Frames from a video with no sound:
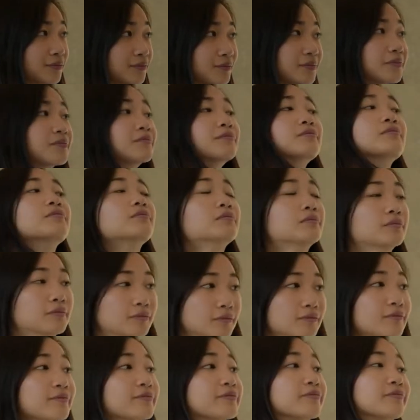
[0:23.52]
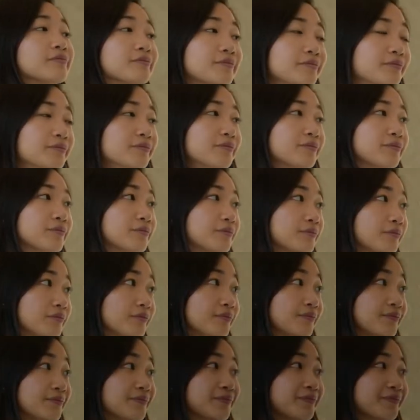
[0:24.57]

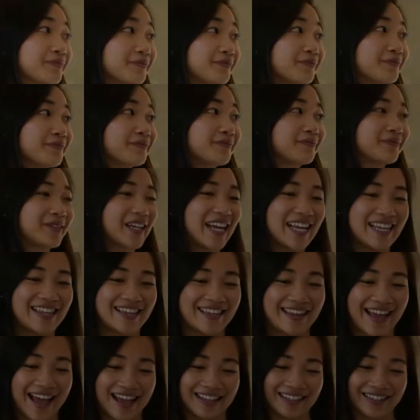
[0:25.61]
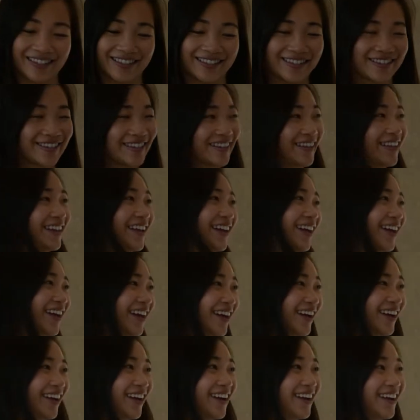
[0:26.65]

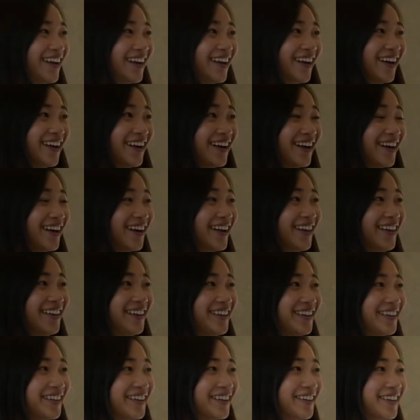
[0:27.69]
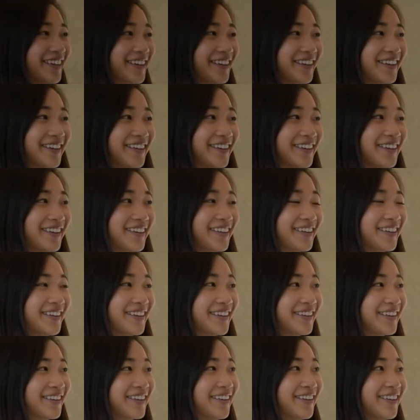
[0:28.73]

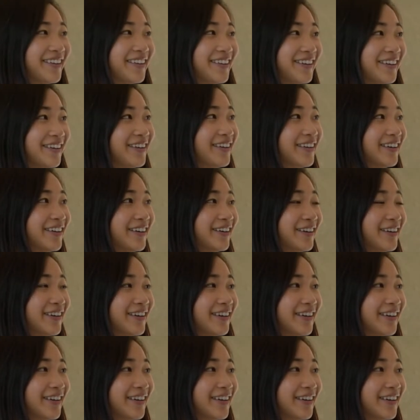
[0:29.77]
The person shown says nothing.